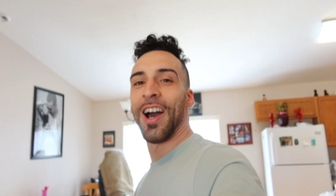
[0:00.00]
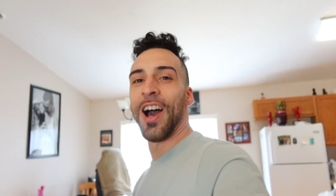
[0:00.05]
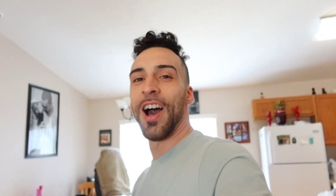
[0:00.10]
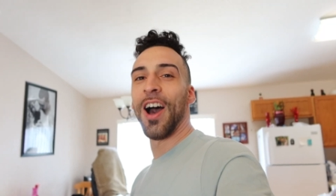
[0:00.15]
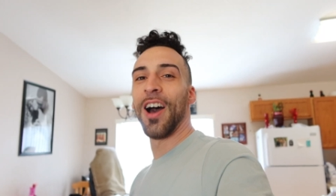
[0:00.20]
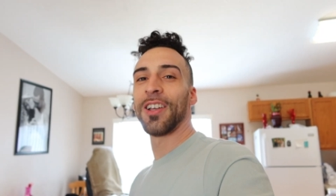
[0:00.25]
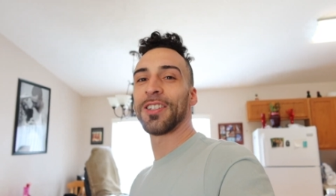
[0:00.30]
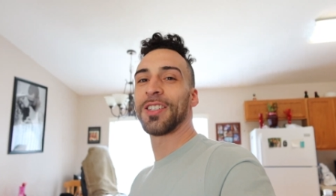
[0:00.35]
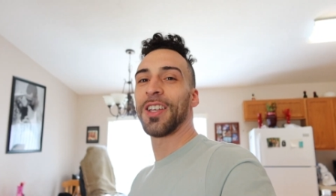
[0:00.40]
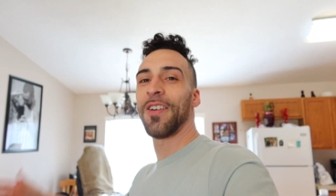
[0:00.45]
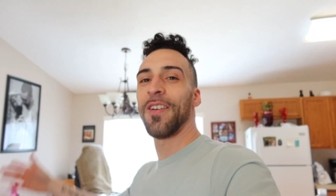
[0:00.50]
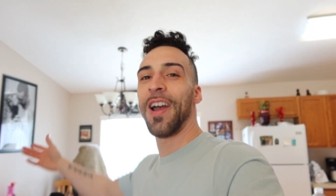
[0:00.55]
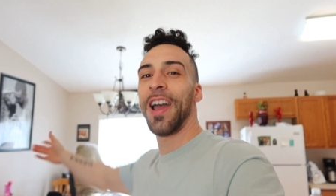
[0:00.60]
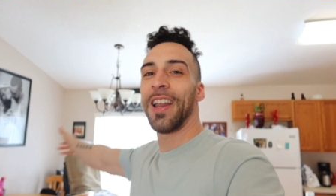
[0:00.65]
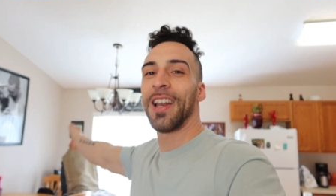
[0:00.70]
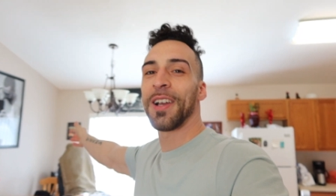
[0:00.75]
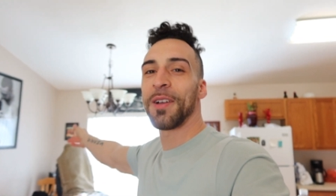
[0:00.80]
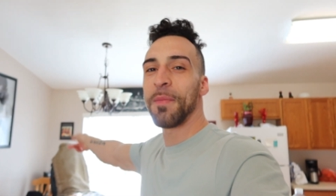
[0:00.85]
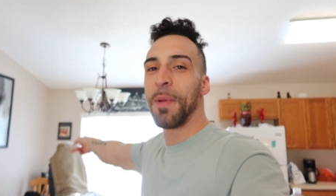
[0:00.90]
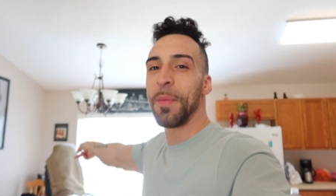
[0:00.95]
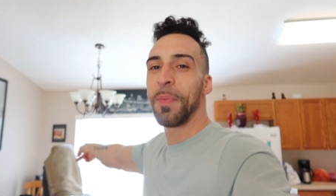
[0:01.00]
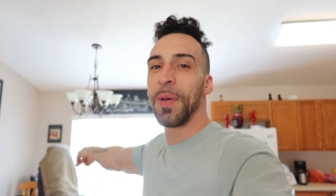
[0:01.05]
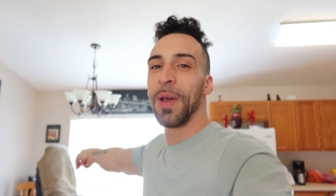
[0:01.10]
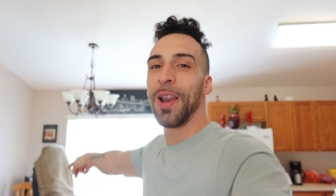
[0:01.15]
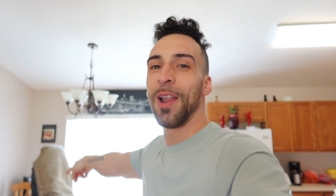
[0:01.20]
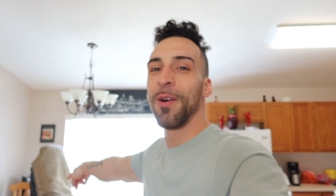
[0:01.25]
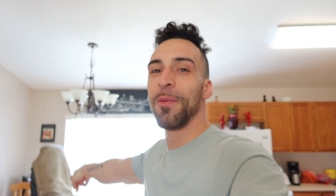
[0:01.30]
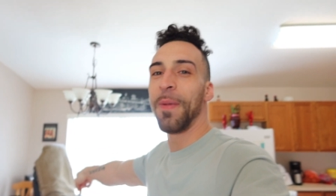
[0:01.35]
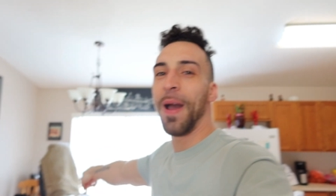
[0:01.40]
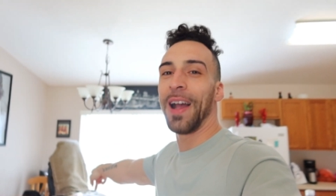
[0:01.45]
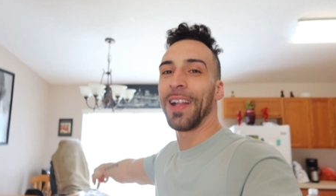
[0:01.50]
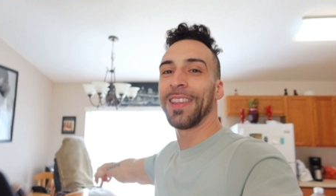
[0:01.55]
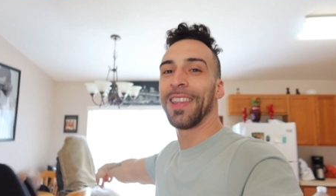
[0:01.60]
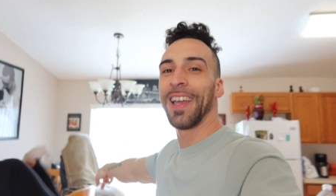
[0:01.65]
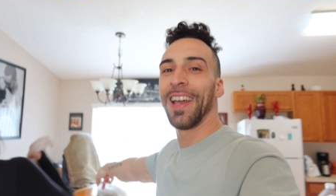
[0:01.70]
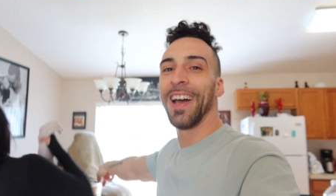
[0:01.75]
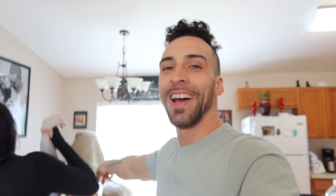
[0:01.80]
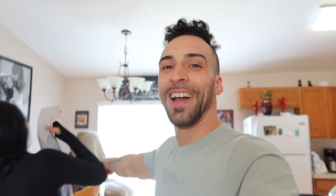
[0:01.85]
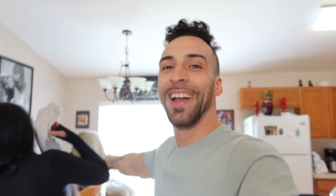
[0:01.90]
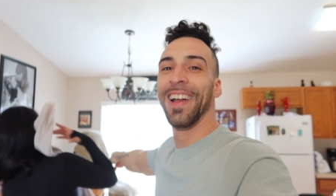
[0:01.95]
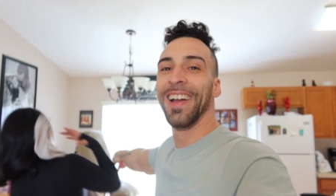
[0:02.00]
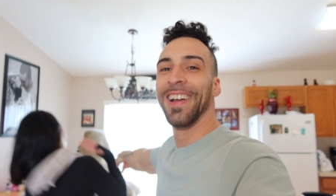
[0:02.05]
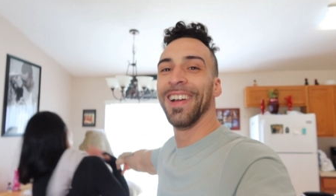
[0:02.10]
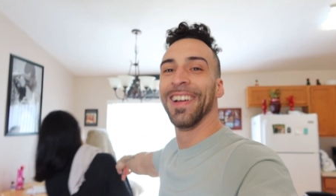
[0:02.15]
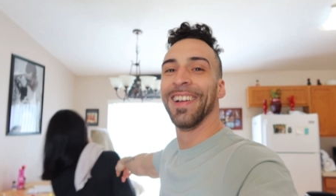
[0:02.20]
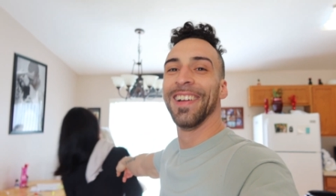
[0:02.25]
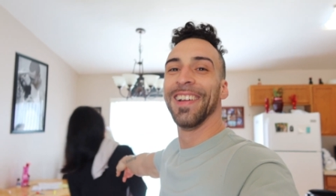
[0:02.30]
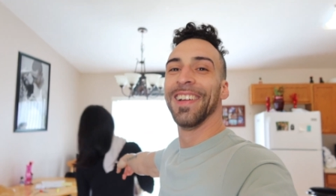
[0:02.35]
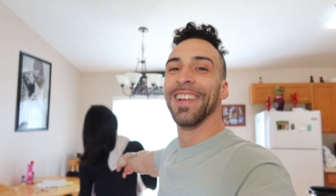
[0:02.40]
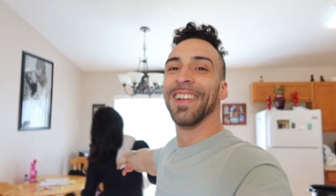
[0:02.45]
Oh, it's all right. Look at my pillow back there.